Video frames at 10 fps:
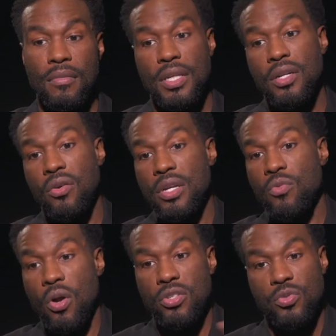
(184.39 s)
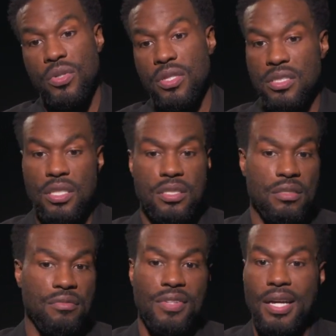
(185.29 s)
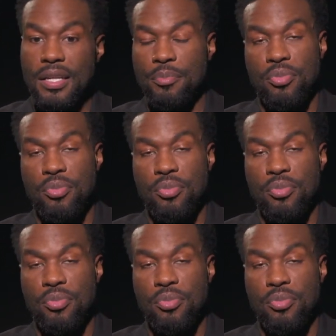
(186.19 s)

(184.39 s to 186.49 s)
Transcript: You know, he works with a sense of like